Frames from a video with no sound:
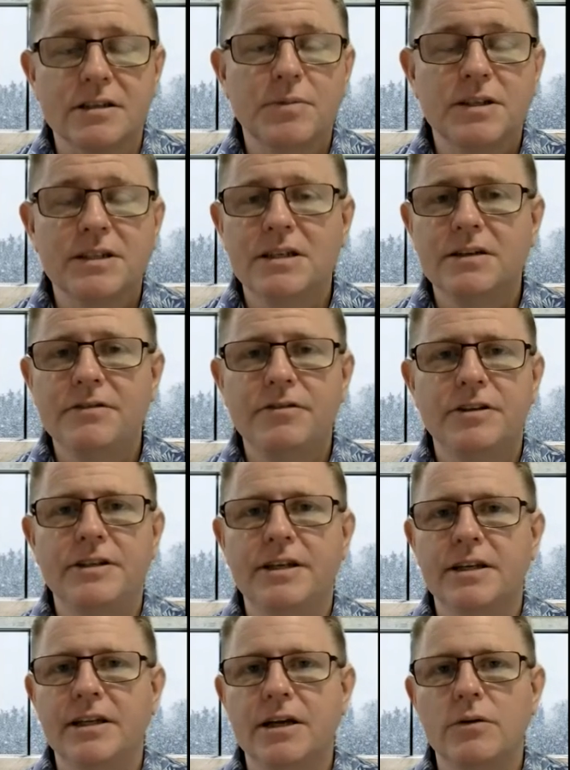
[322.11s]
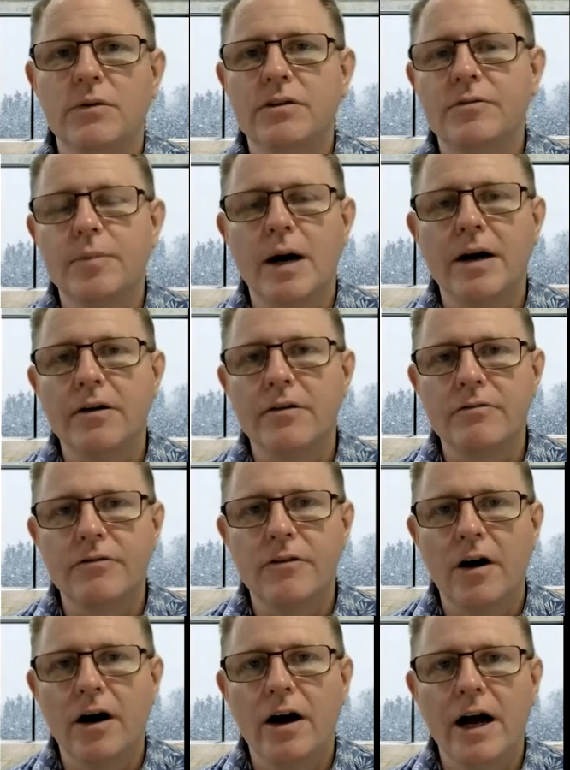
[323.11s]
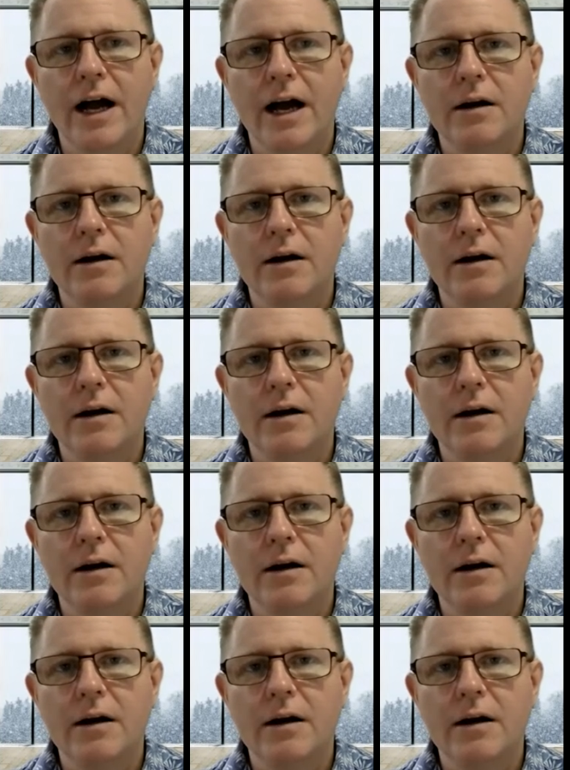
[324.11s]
especially if you're dealing with Smarter on FHIR